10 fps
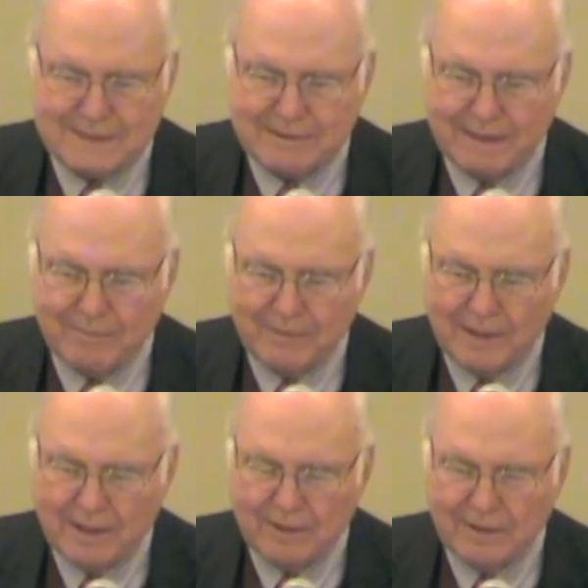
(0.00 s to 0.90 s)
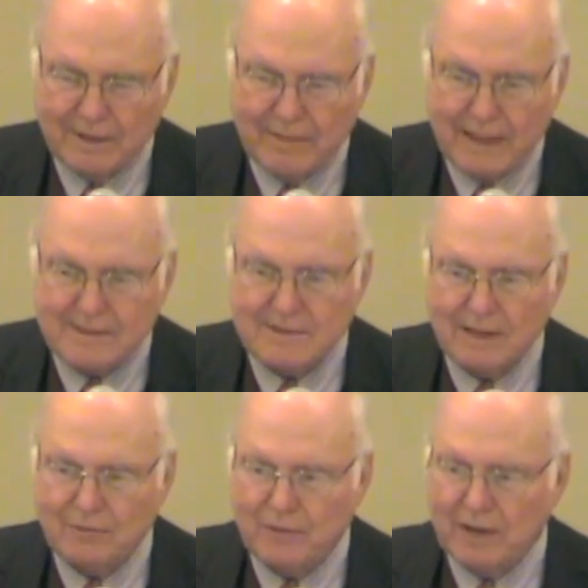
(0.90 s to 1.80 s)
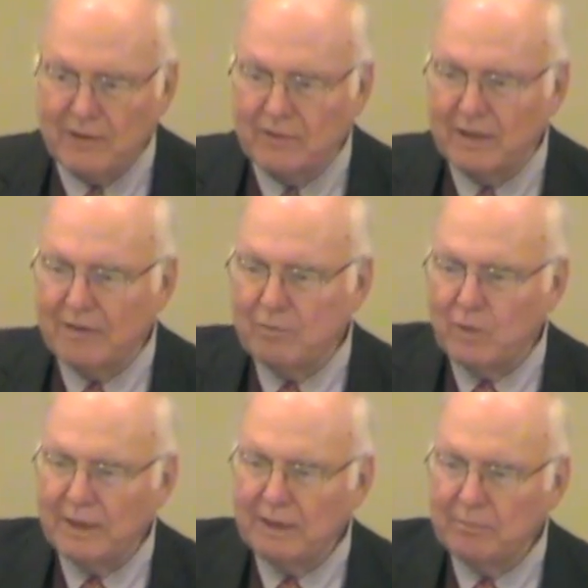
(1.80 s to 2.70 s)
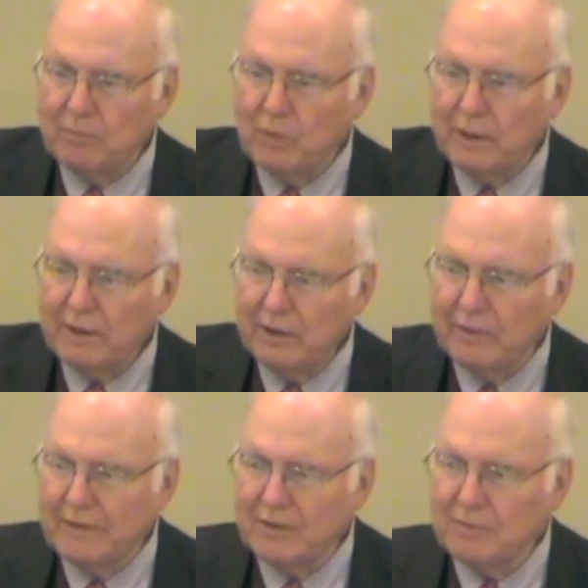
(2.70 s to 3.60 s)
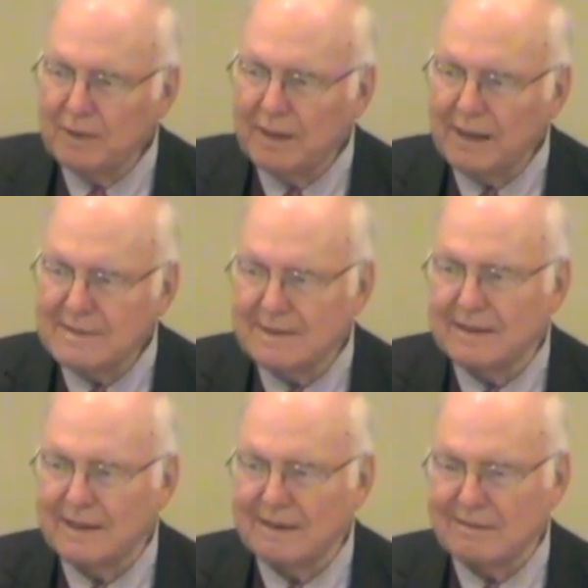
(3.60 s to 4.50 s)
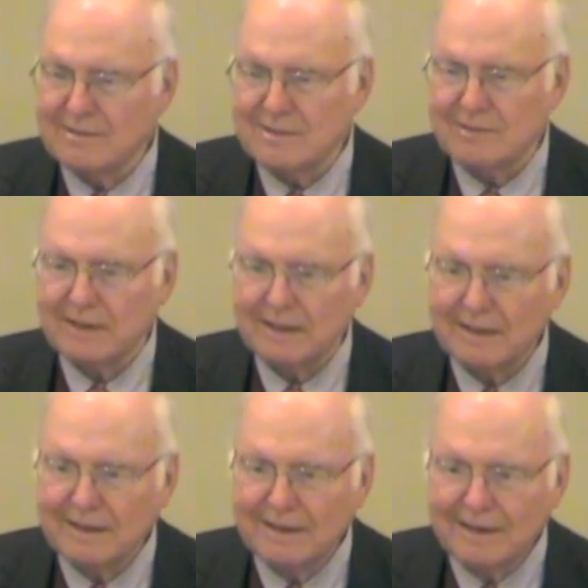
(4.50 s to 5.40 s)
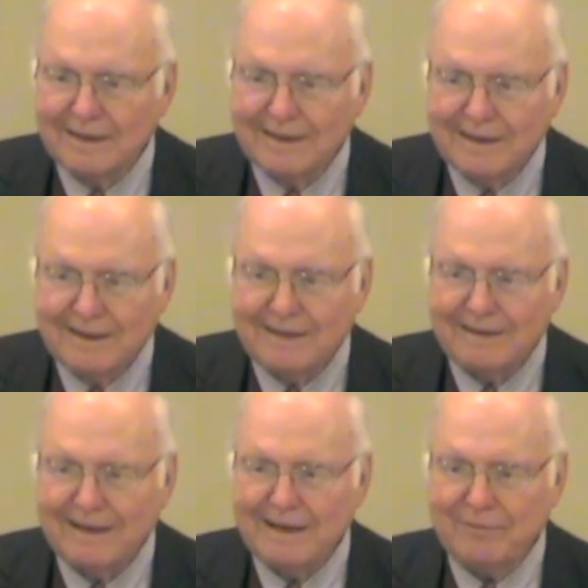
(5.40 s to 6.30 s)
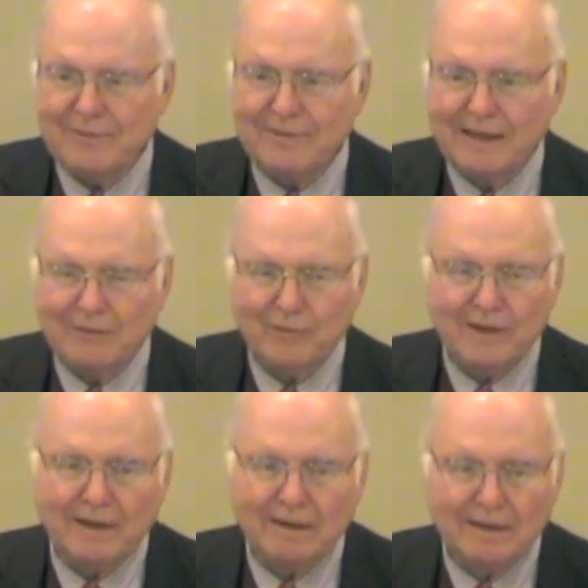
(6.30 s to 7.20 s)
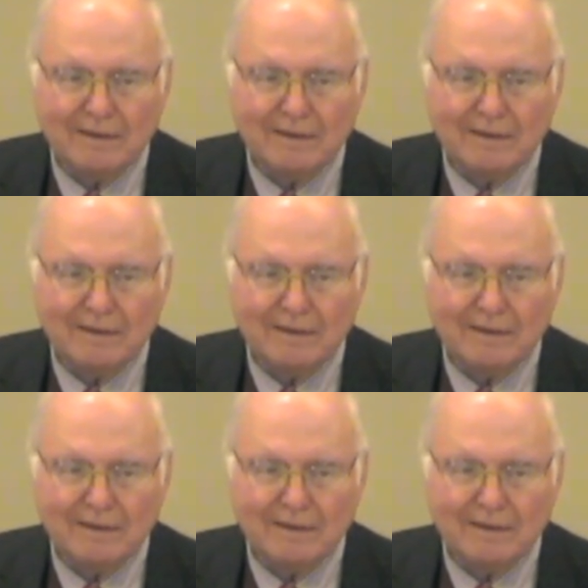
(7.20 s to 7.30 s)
scream, that's not fair. You gave more to her than to me. I said, get used to it. Life is not fair.